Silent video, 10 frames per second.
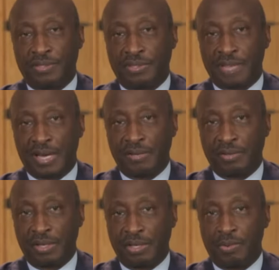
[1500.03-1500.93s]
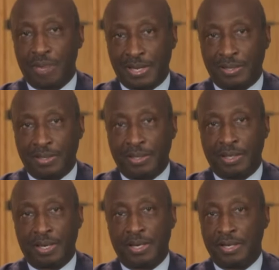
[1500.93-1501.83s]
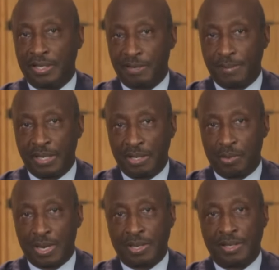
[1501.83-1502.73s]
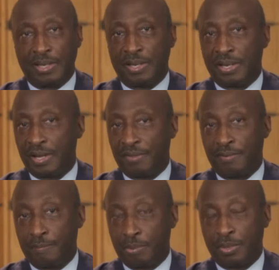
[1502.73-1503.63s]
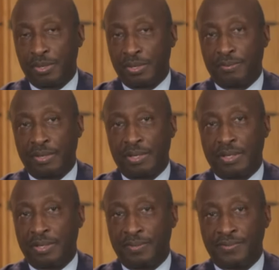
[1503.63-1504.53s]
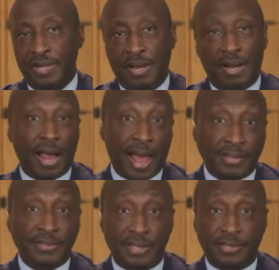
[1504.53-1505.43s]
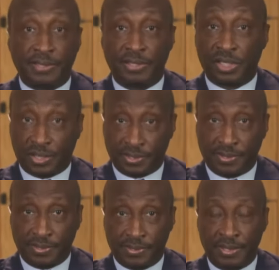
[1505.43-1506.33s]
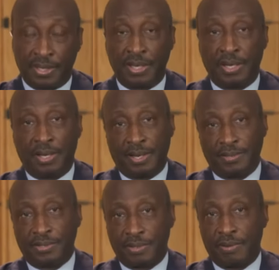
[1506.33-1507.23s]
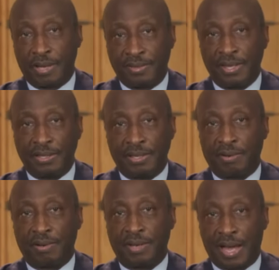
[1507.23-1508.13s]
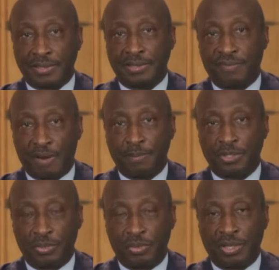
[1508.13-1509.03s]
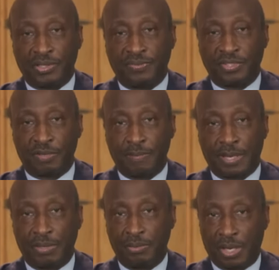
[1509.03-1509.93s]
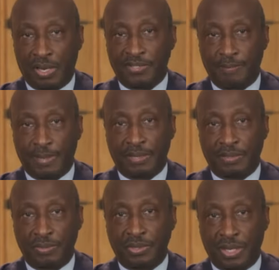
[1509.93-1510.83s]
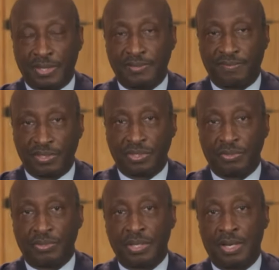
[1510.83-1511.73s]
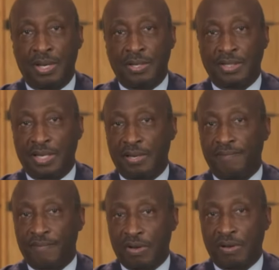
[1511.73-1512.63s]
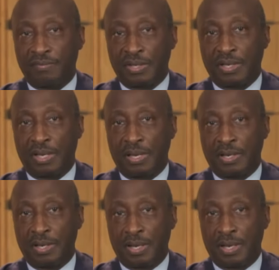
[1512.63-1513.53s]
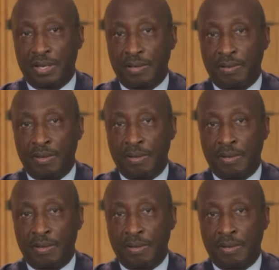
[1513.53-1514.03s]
of societal inequality, income inequality, and another important area is access to justice. And so I think there are lots of opportunities for somebody who cares about those kinds of issues to get involved in